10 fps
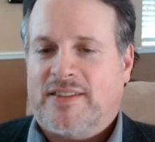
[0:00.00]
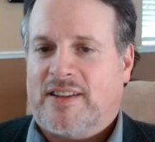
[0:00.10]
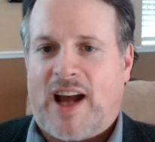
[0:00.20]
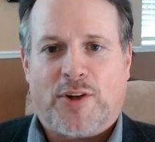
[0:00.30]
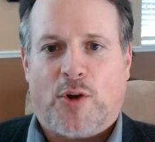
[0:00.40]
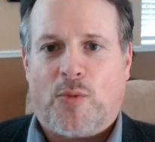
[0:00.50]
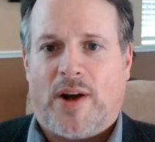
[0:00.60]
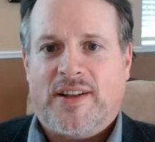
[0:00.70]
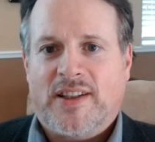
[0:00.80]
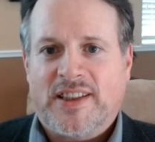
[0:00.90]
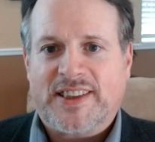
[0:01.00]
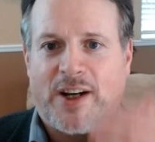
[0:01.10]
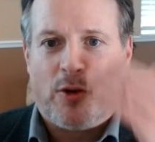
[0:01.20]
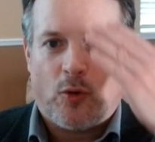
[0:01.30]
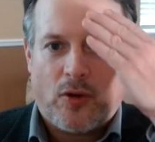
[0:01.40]
Have a good one. Stay
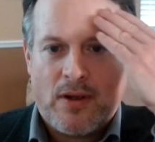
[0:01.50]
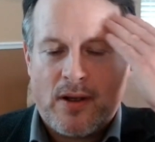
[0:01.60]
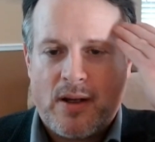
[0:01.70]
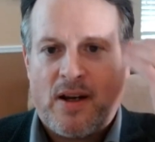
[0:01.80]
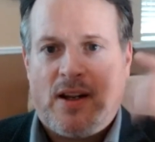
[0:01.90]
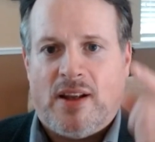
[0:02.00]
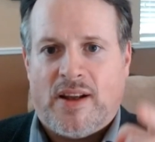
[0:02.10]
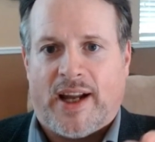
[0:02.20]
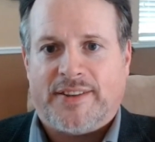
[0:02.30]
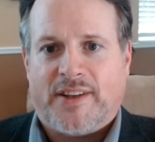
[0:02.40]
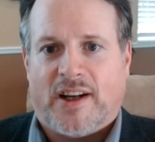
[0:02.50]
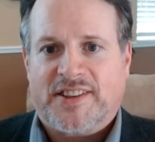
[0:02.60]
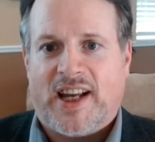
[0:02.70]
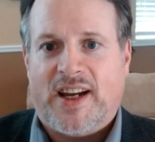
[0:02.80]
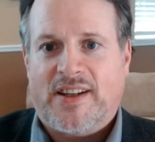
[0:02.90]
cool and uh,
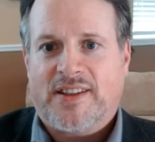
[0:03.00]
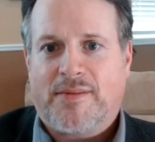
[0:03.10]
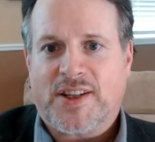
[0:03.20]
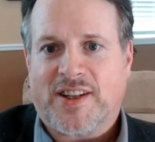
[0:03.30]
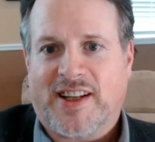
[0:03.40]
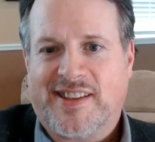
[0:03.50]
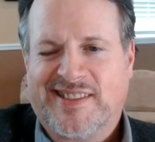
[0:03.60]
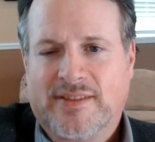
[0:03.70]
stay vigilant.